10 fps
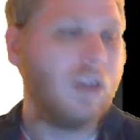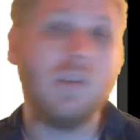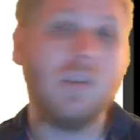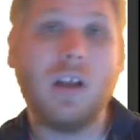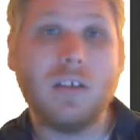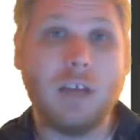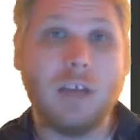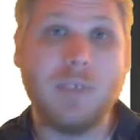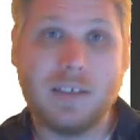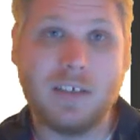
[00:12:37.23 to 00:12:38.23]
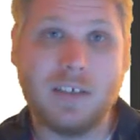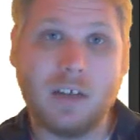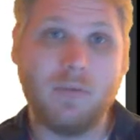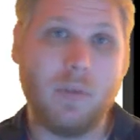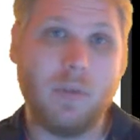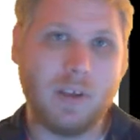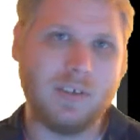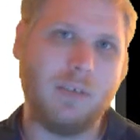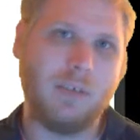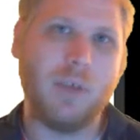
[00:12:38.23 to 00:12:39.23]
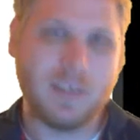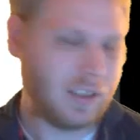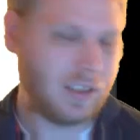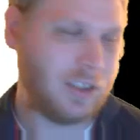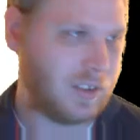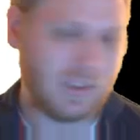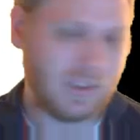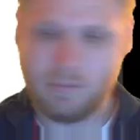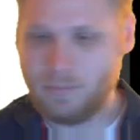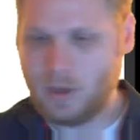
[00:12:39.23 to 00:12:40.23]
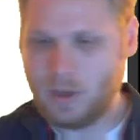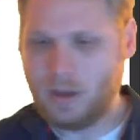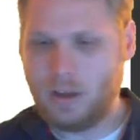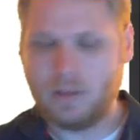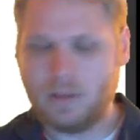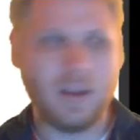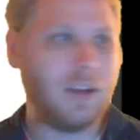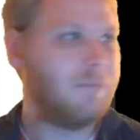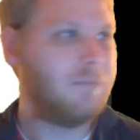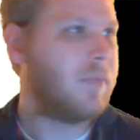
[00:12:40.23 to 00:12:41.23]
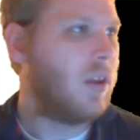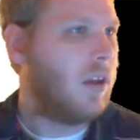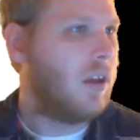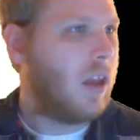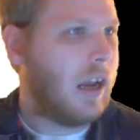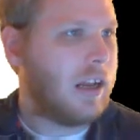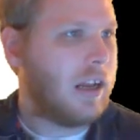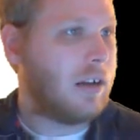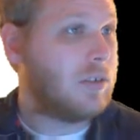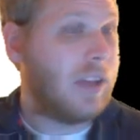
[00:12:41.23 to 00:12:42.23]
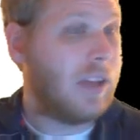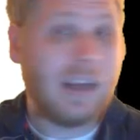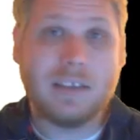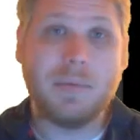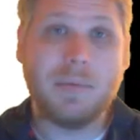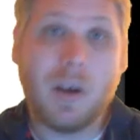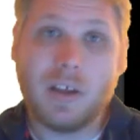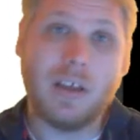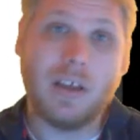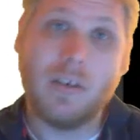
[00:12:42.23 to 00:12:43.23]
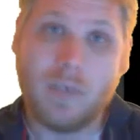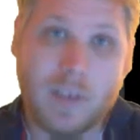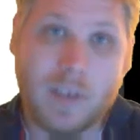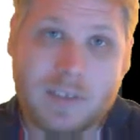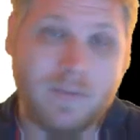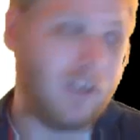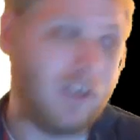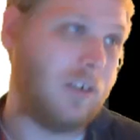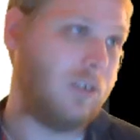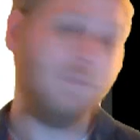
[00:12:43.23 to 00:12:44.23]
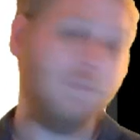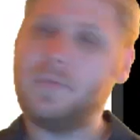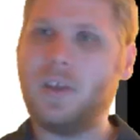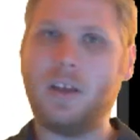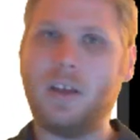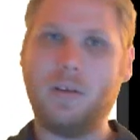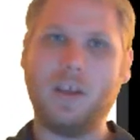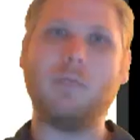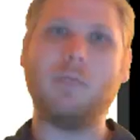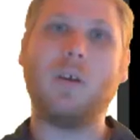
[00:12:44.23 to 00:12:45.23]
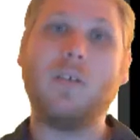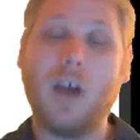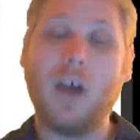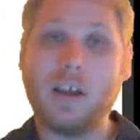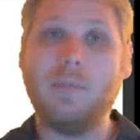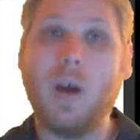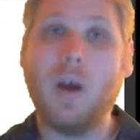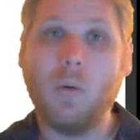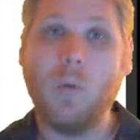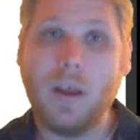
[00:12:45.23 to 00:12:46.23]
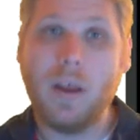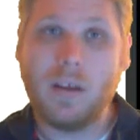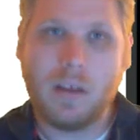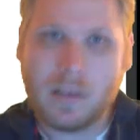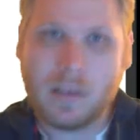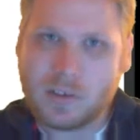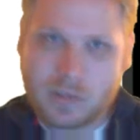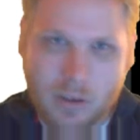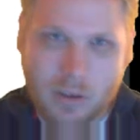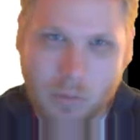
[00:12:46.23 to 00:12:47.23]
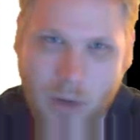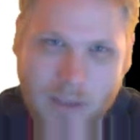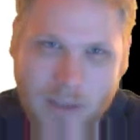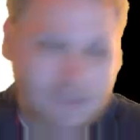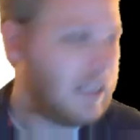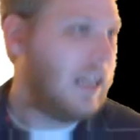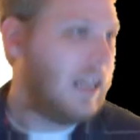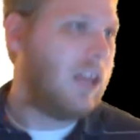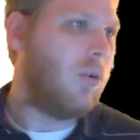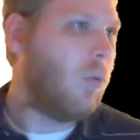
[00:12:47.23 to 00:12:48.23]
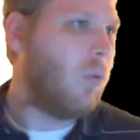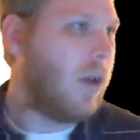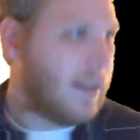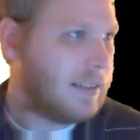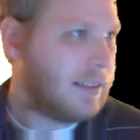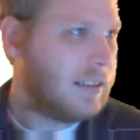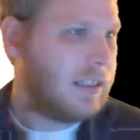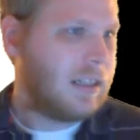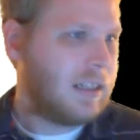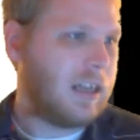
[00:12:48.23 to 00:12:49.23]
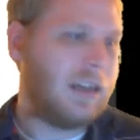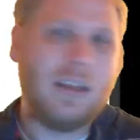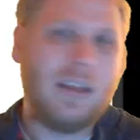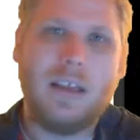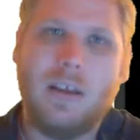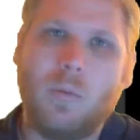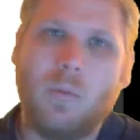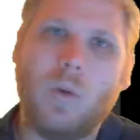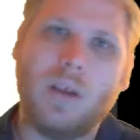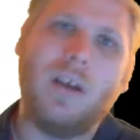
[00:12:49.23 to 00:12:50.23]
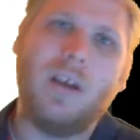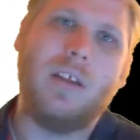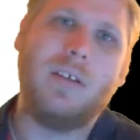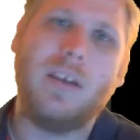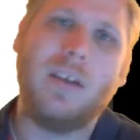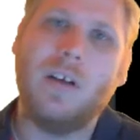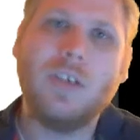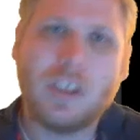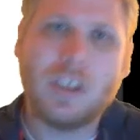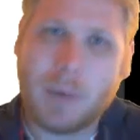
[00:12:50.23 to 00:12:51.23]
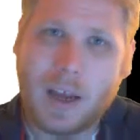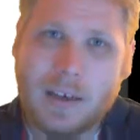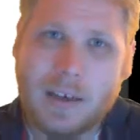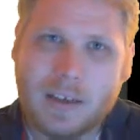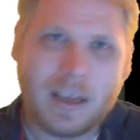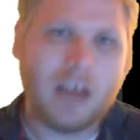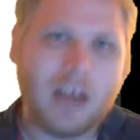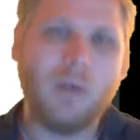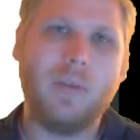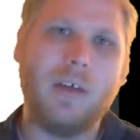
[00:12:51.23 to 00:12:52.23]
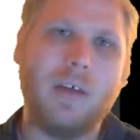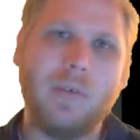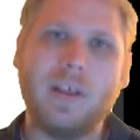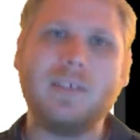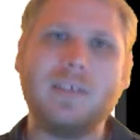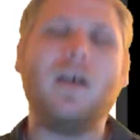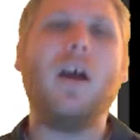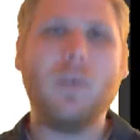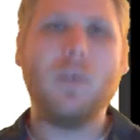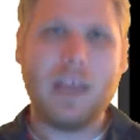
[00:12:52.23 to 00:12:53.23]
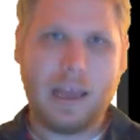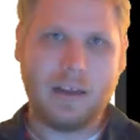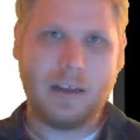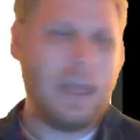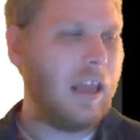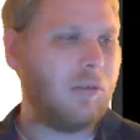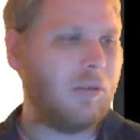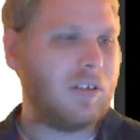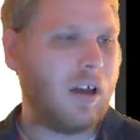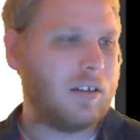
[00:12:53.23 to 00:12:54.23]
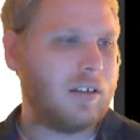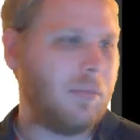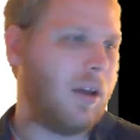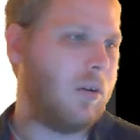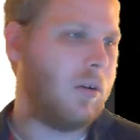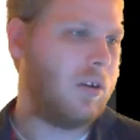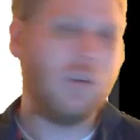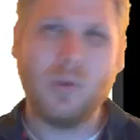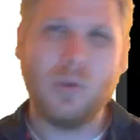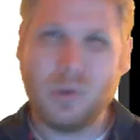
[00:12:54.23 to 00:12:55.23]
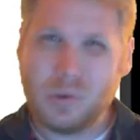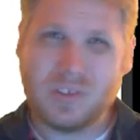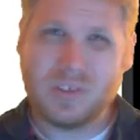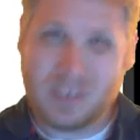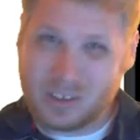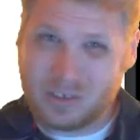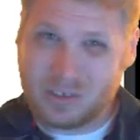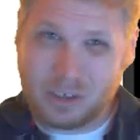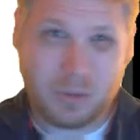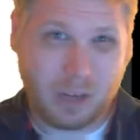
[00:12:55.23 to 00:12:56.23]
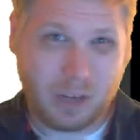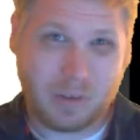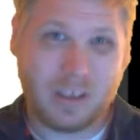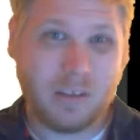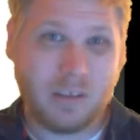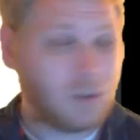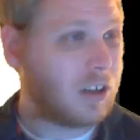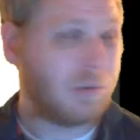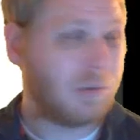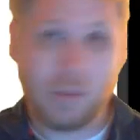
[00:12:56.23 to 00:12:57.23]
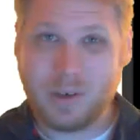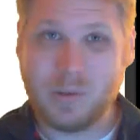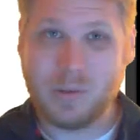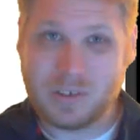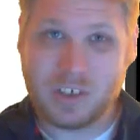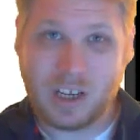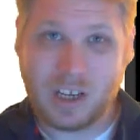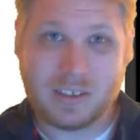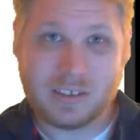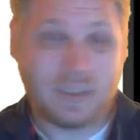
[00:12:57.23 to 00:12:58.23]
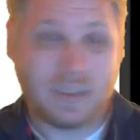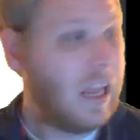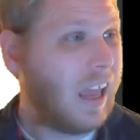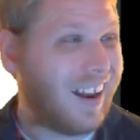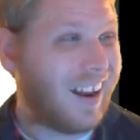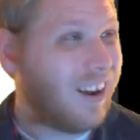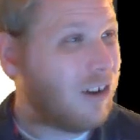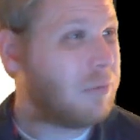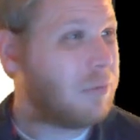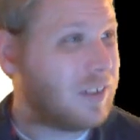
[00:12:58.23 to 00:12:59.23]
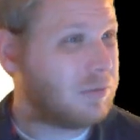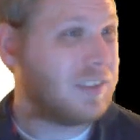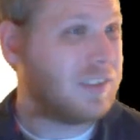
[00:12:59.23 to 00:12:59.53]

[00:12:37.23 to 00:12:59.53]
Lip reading: a lot of times that's done for things like presentations and the like. Anyhow, so that is about it for this video. Again, we talked about what Illustrator was, what kind of the technology is behind it, and how that relates to AutoCAD. We talked about who uses Illustrator predominantly, and then we talked about 3 usage cases. And I hope this was